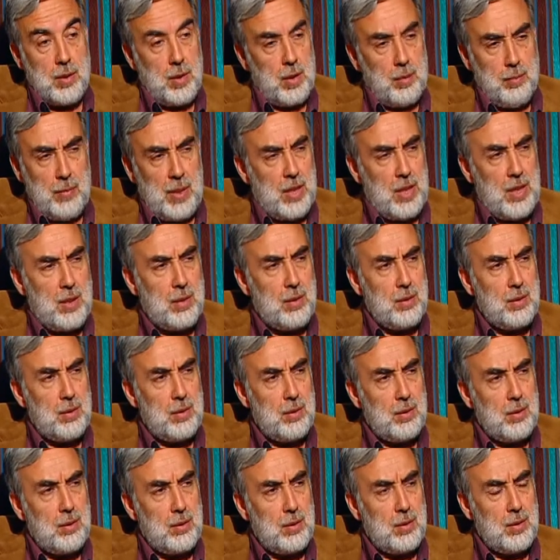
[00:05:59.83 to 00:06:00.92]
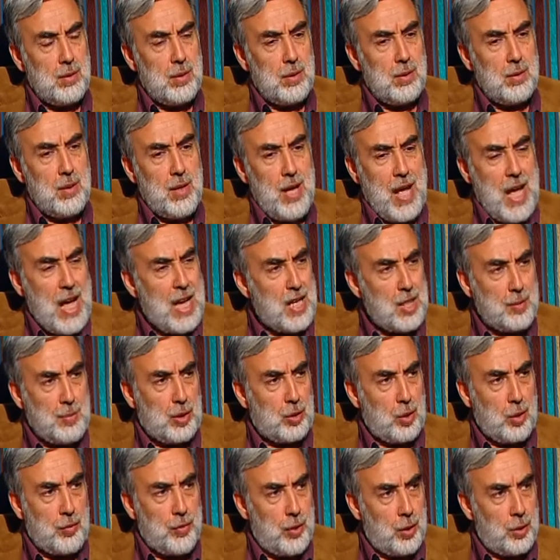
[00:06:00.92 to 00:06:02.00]
in many
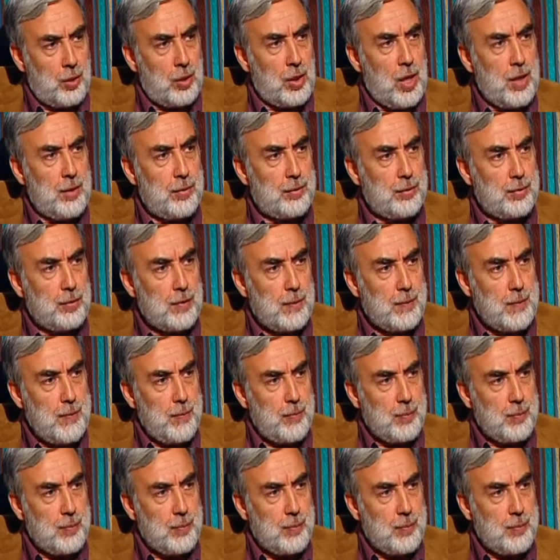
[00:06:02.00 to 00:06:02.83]
aspects of our life.